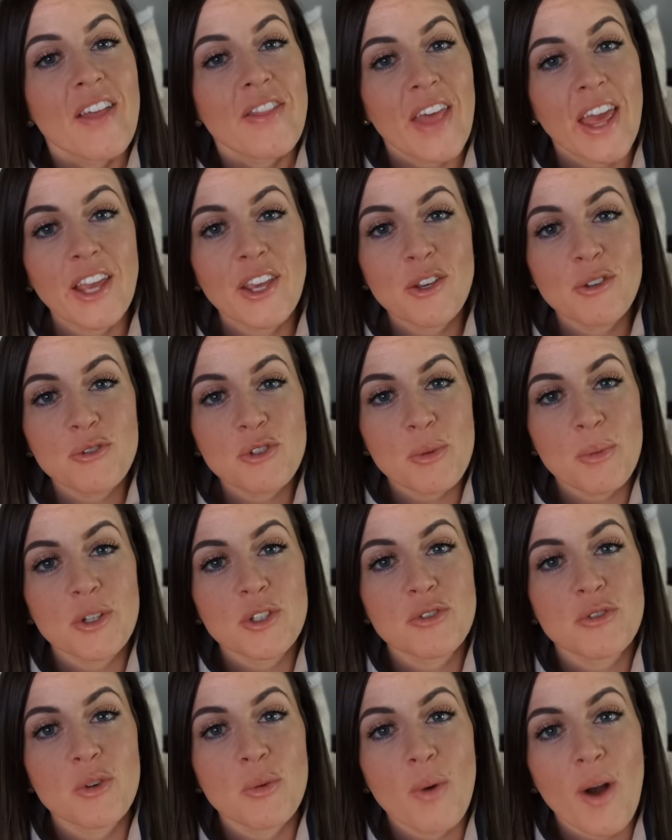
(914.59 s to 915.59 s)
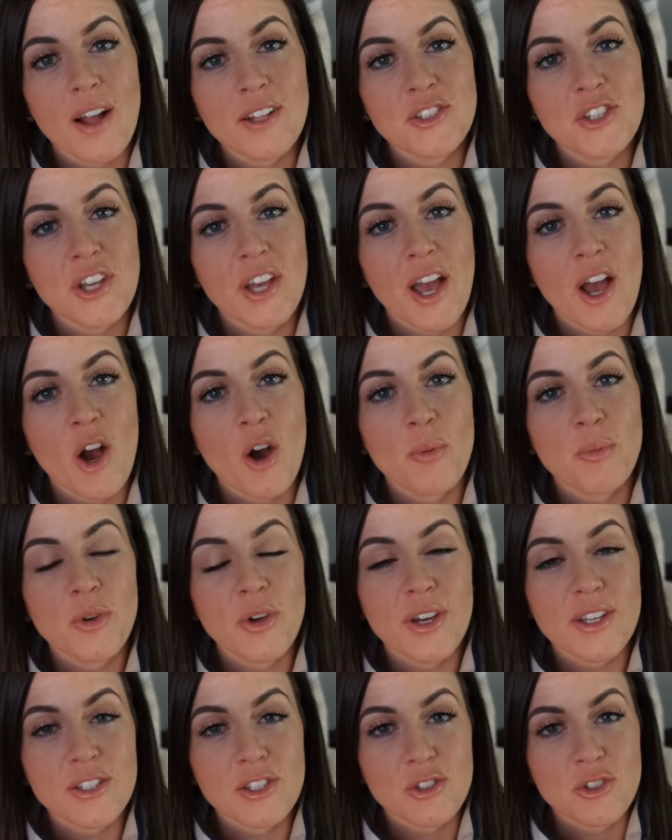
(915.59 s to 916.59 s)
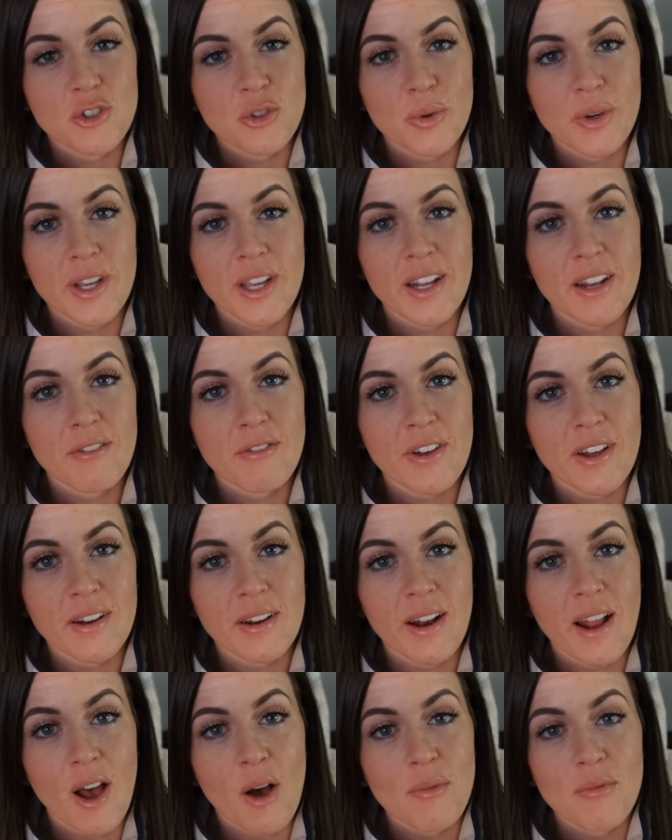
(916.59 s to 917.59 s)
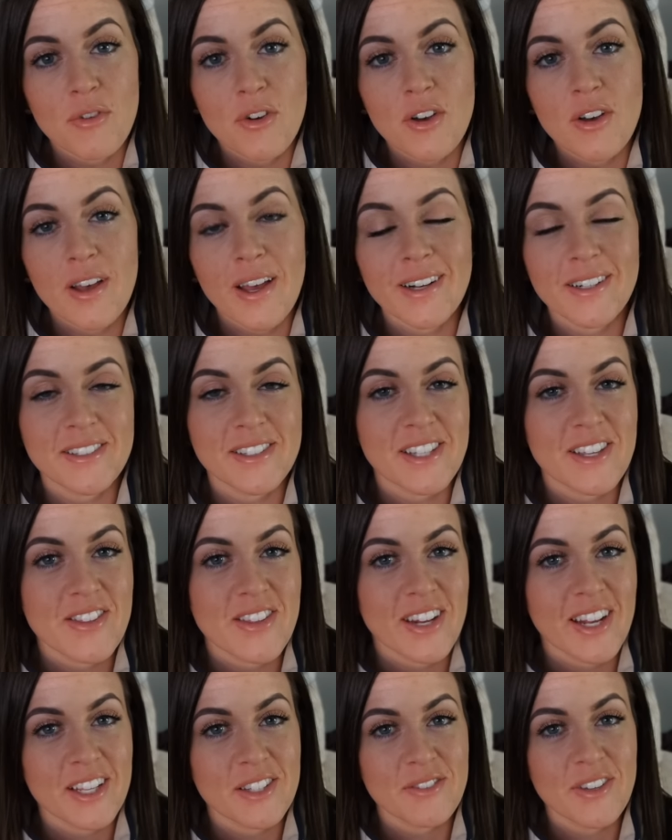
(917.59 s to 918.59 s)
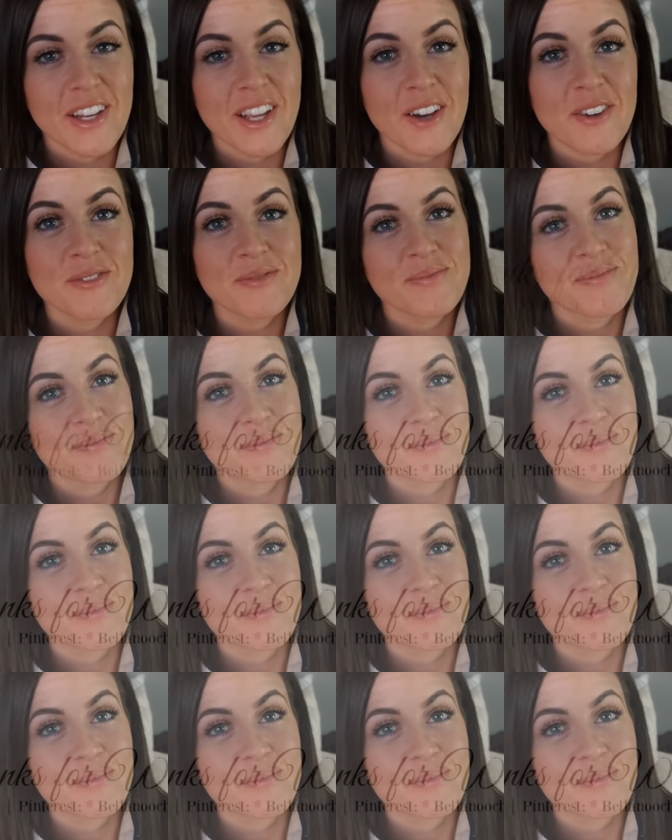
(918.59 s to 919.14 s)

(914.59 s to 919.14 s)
Thank you so much for watching. I hope you guys enjoyed and found it helpful and I'll see you in the next video.